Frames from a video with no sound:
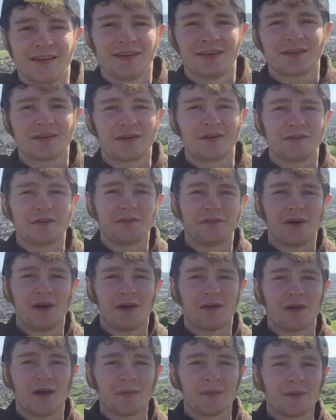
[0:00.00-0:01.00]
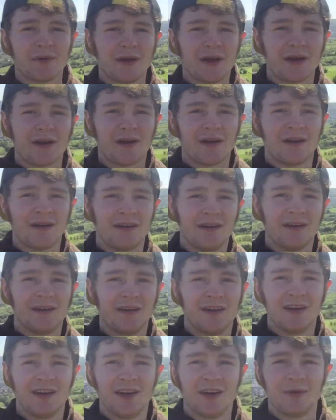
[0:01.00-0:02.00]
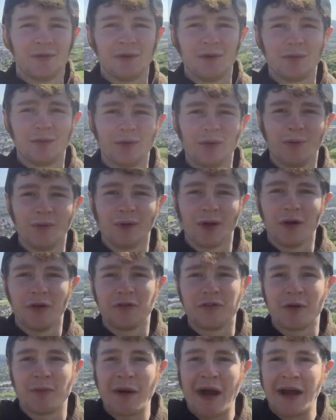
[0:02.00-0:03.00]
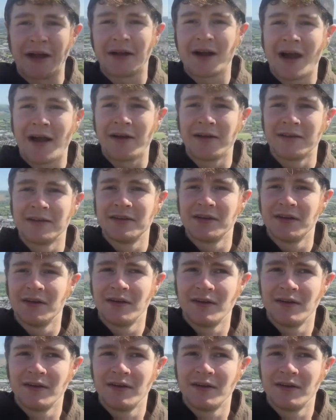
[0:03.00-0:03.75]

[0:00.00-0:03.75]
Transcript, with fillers: Look how far up we are. We rule over mankind.